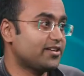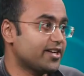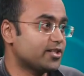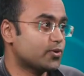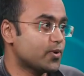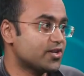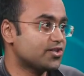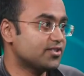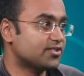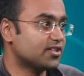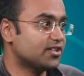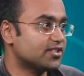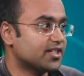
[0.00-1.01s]
a great question,
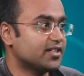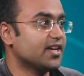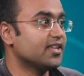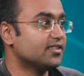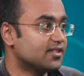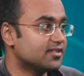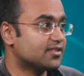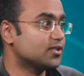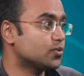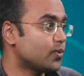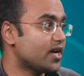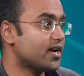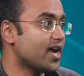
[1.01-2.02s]
Sanjay, and this
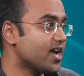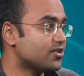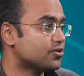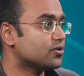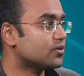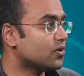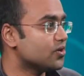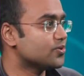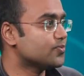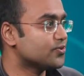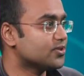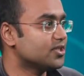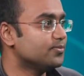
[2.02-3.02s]
is where Azure
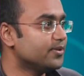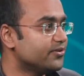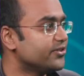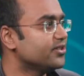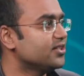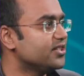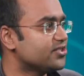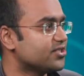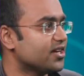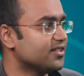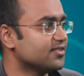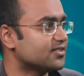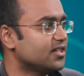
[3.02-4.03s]
Cosmos DB really
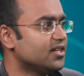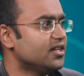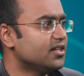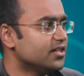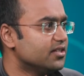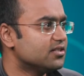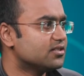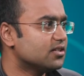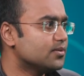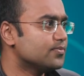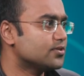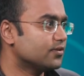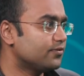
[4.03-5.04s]
shines in
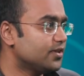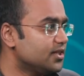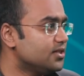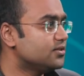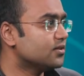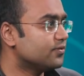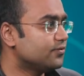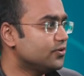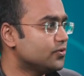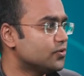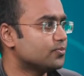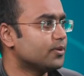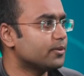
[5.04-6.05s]
terms of ease of
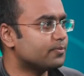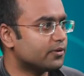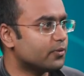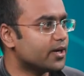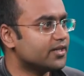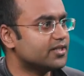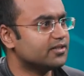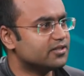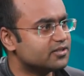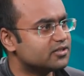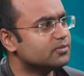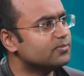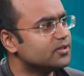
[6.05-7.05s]
use by providing
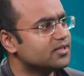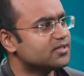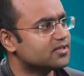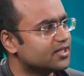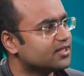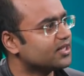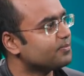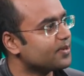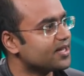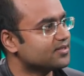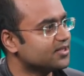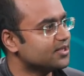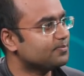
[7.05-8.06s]
deterministic
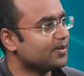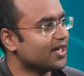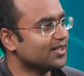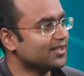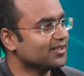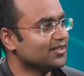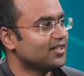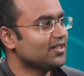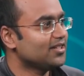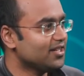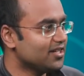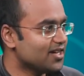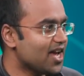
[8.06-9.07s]
capacity planning.
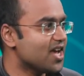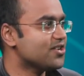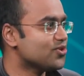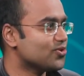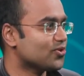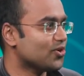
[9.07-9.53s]
In Azure